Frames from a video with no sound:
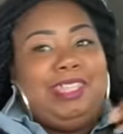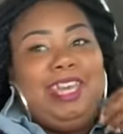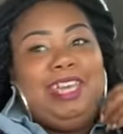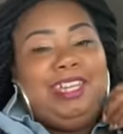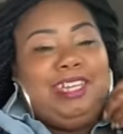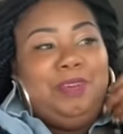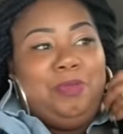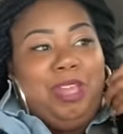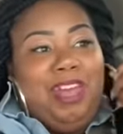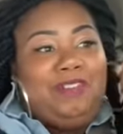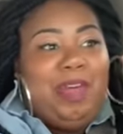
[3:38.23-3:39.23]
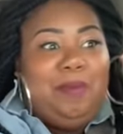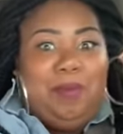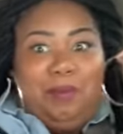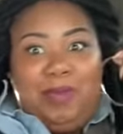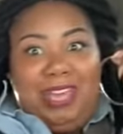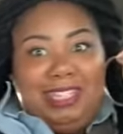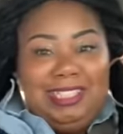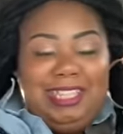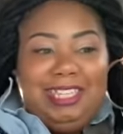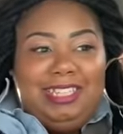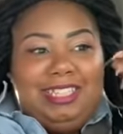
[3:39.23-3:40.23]
And okay, we have not been back a, since.
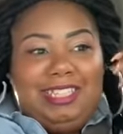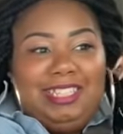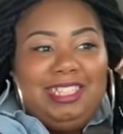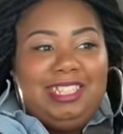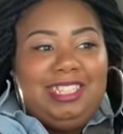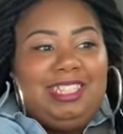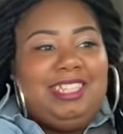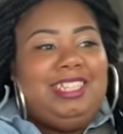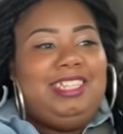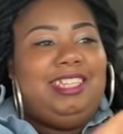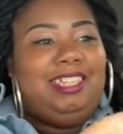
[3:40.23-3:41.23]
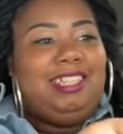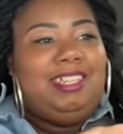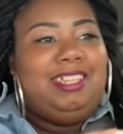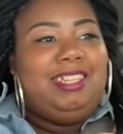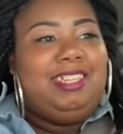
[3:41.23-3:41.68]
No, we haven't, but we're back now.